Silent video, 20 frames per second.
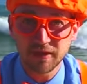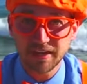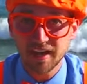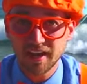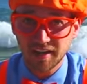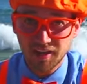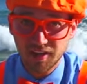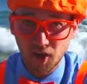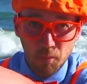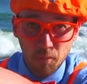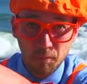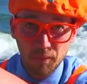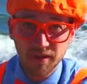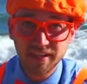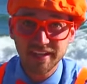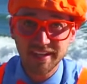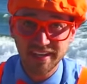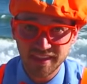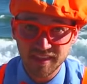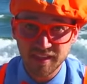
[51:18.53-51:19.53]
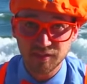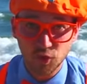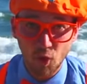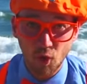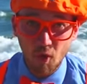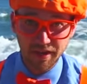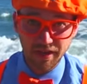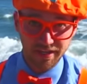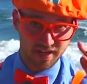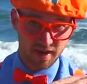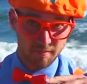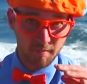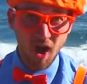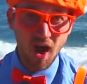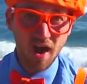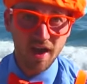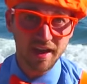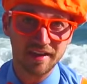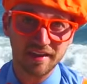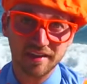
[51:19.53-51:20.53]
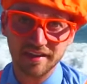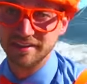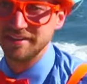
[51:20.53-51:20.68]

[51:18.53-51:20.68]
We gotta go put it in the toy. Come on.